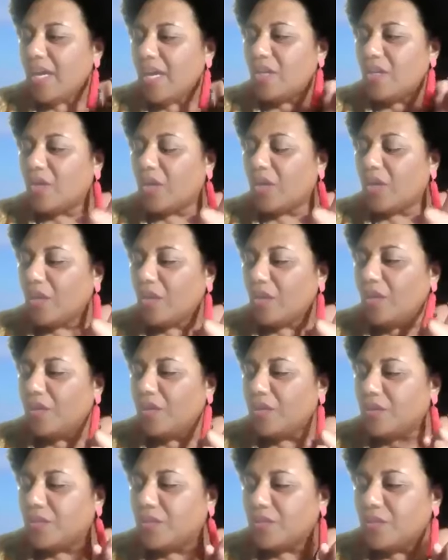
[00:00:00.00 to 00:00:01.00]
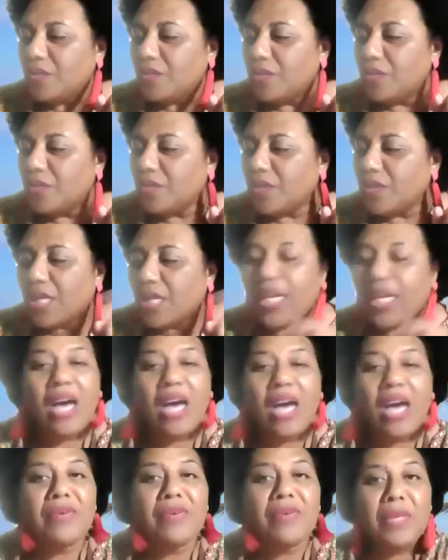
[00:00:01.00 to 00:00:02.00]
You can go to the
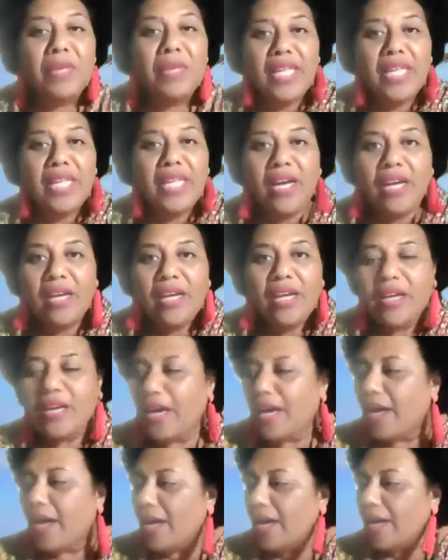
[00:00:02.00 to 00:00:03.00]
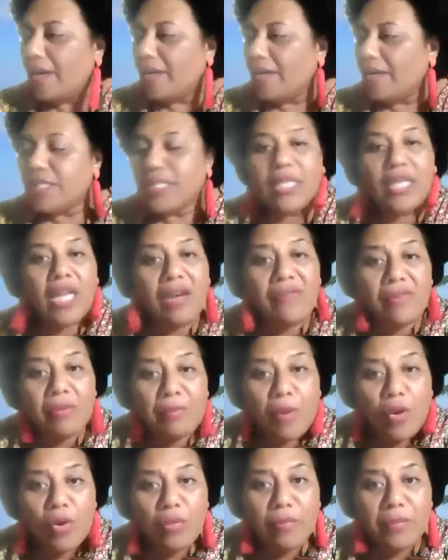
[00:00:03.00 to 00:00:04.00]
Cover Media. Is it Cover
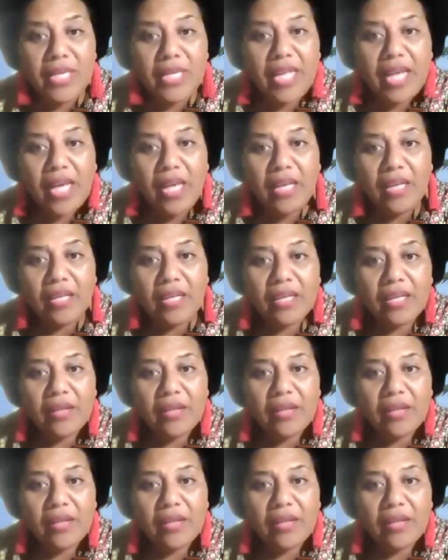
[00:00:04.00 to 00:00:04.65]
Bowl Media?